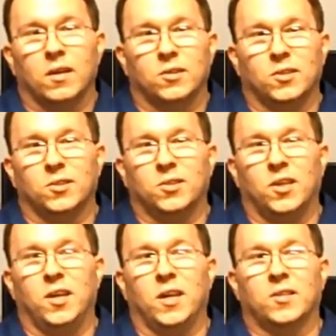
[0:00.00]

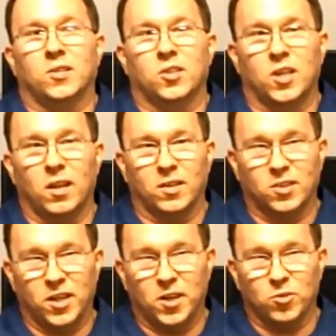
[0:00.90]
SSD, that's a
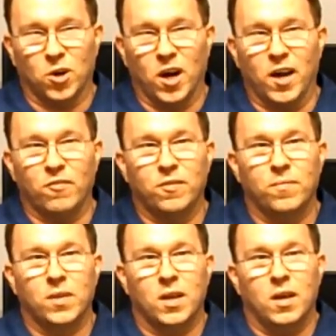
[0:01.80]
solid-state drive.
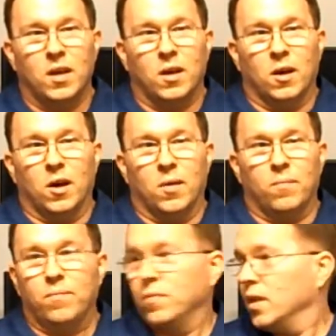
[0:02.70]

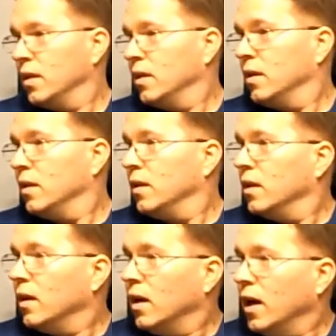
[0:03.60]

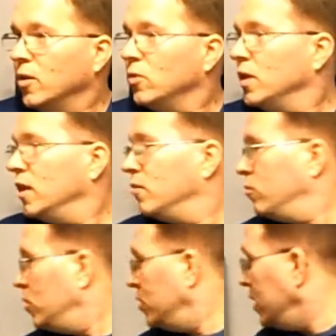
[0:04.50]
I don't
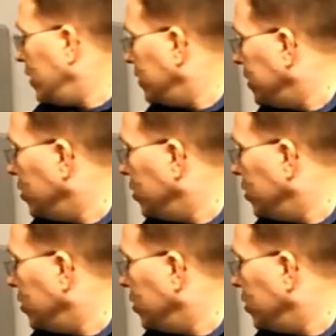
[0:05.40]
have one down